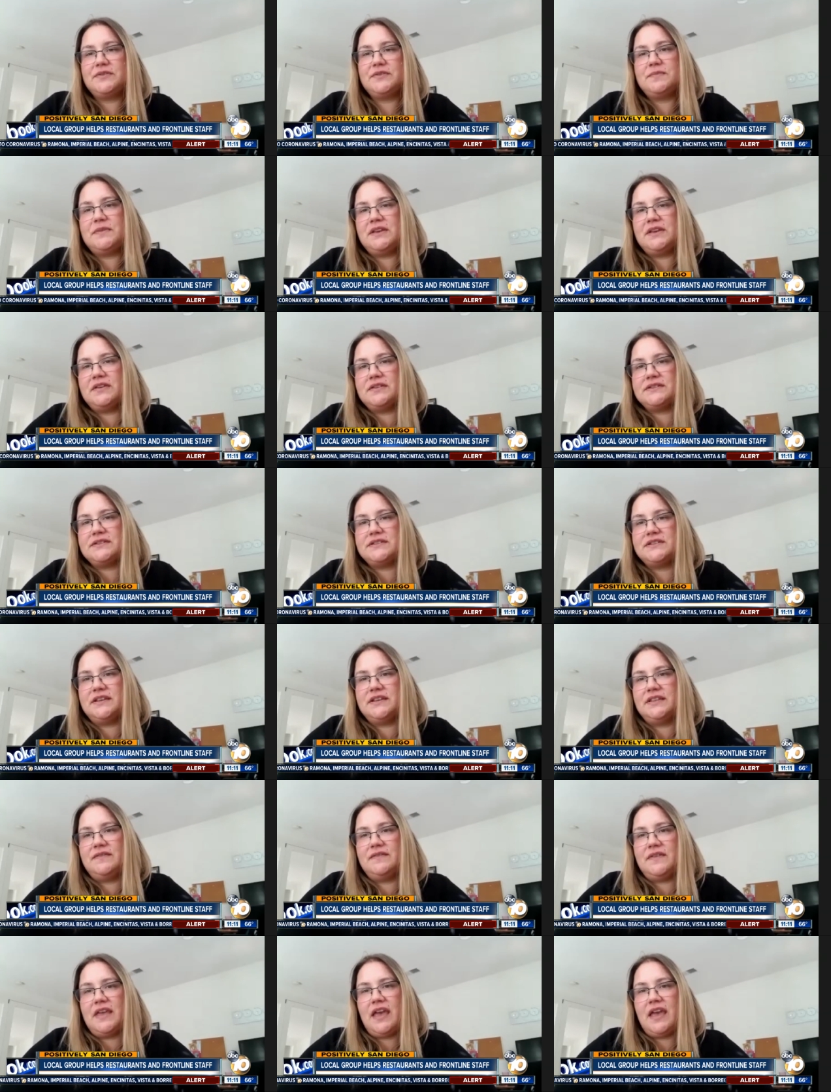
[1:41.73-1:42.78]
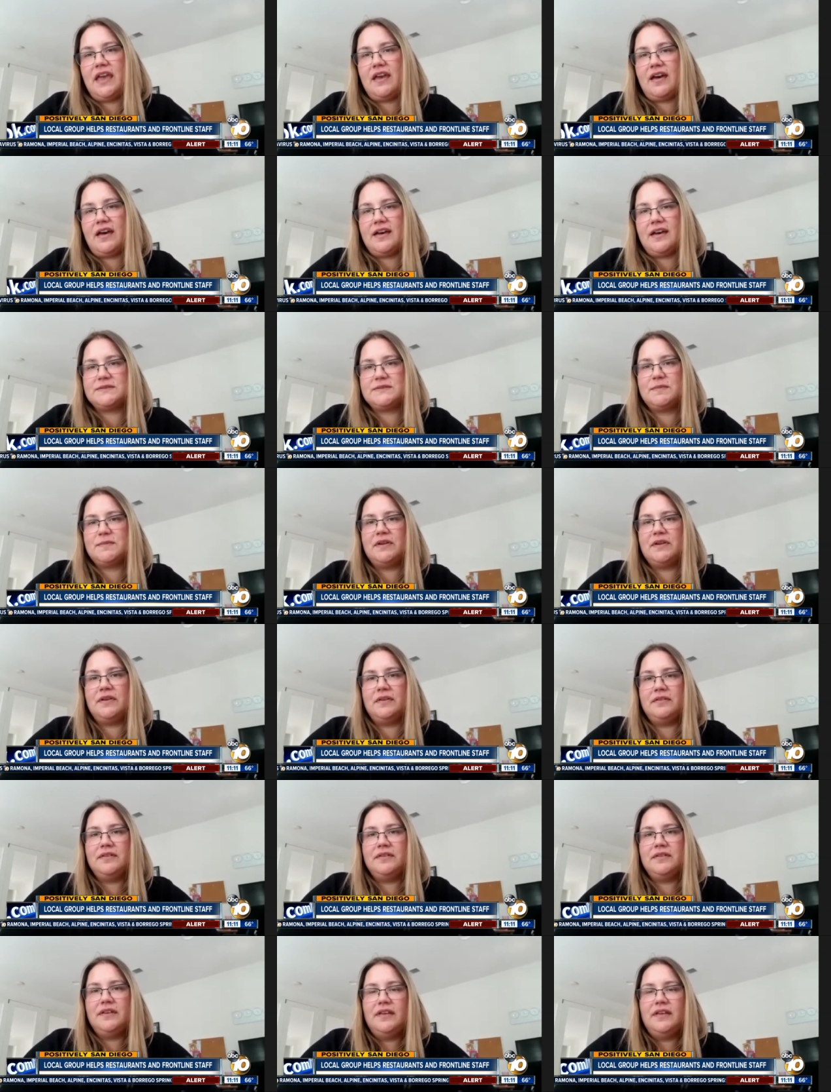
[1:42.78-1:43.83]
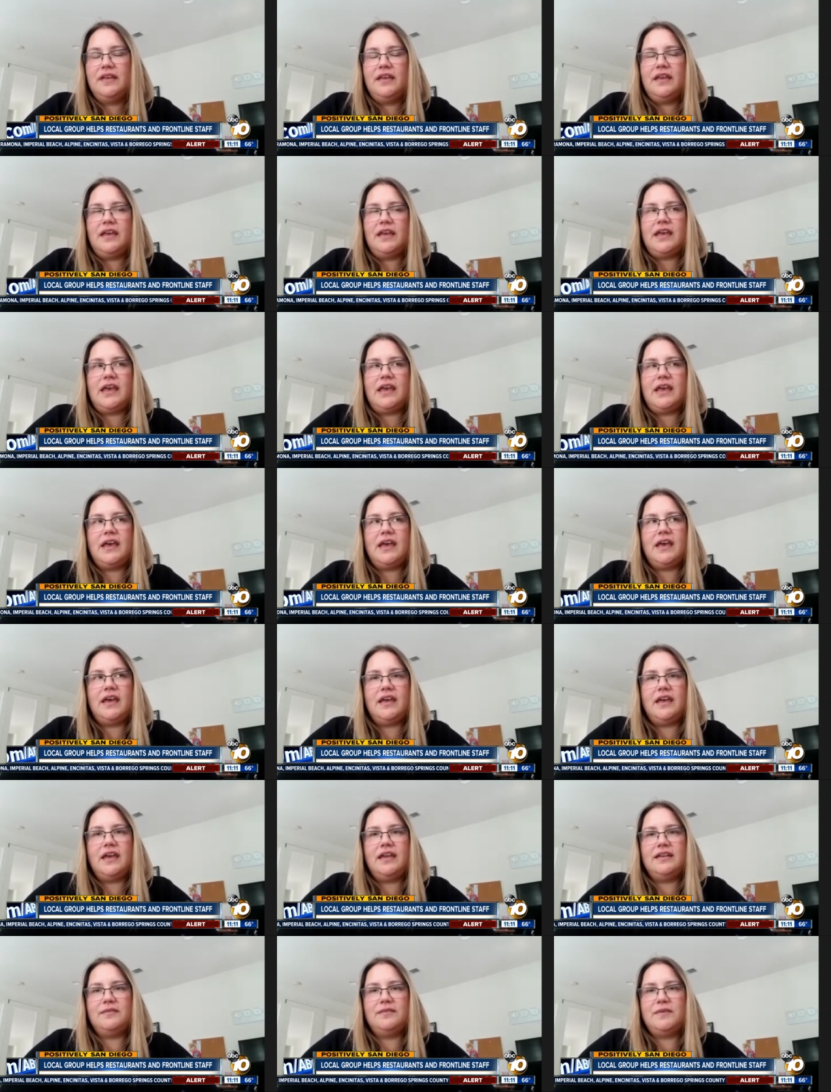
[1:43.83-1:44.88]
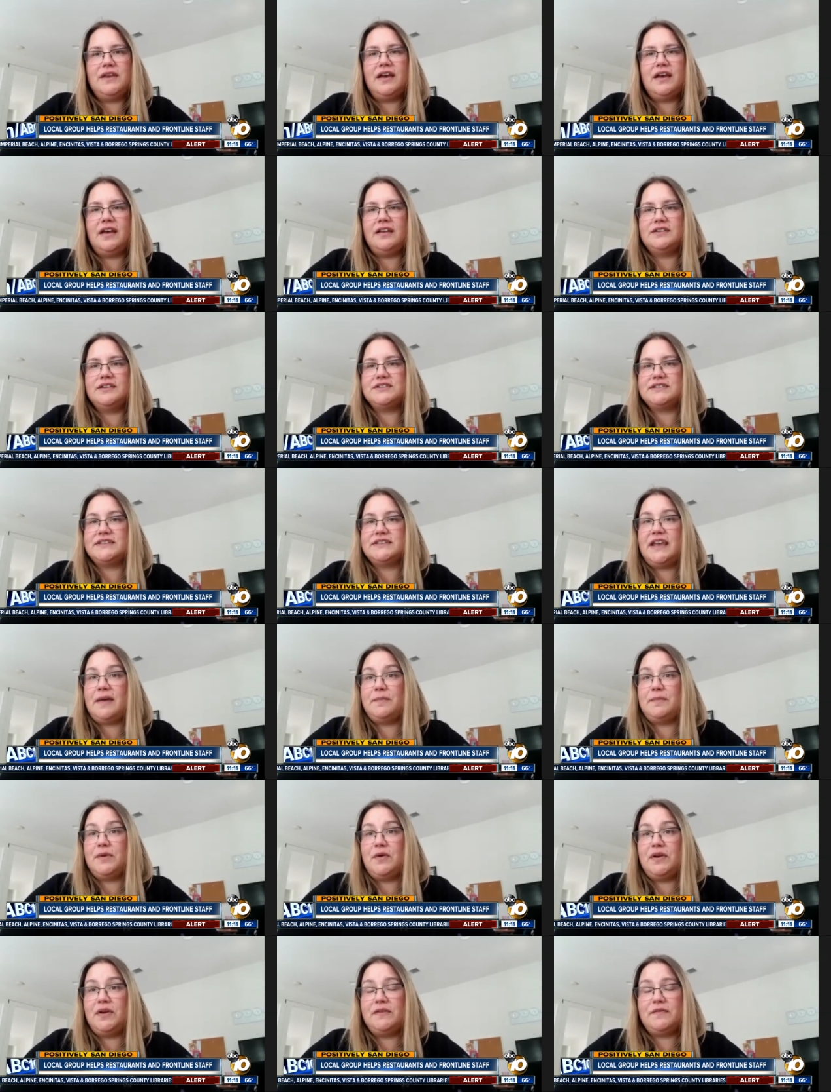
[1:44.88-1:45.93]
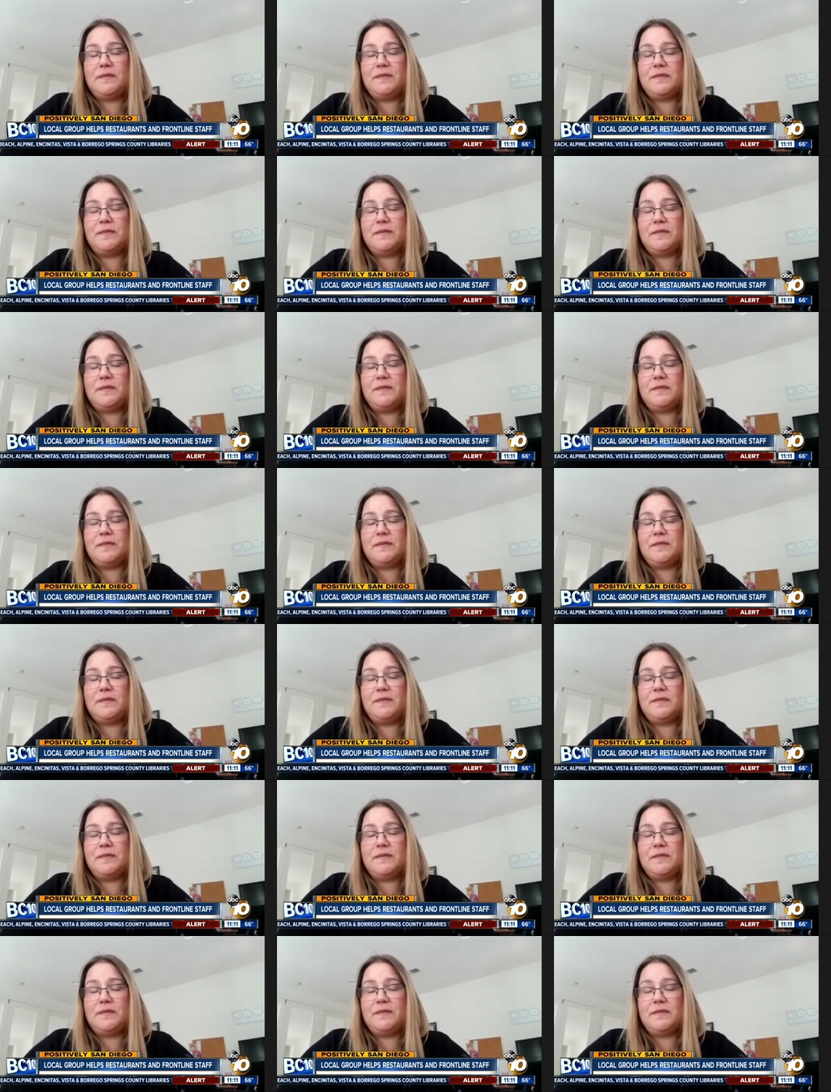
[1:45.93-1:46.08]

meals to the VA hospital. And we kind of just kept going from